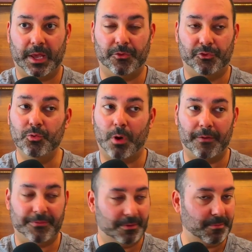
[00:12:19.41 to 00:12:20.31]
And too
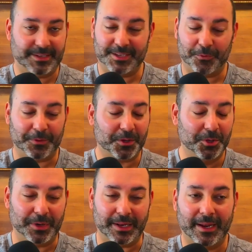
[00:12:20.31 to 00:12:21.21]
often, myself
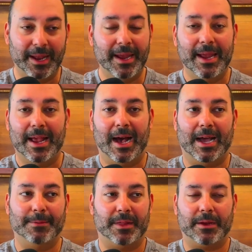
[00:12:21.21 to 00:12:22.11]
included,
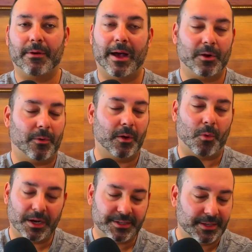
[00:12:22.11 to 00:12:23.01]
I'm like, well, I don't want
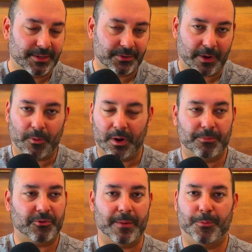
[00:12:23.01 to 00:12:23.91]
to wash this, or I don't
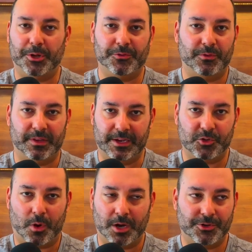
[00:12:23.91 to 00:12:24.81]
want to try to put it through the
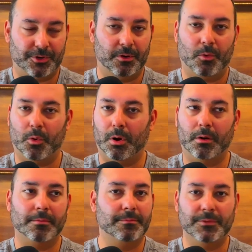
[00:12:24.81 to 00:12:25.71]
dishwasher,
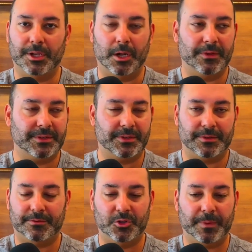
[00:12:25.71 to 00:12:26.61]
or, this
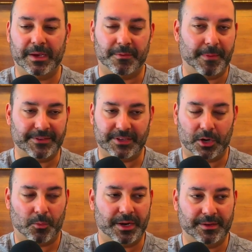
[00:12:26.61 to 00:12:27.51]
is too big of a mess,
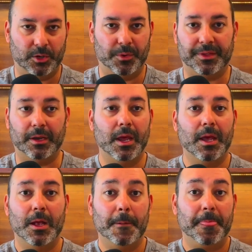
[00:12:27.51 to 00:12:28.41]
I don't want to deal with it.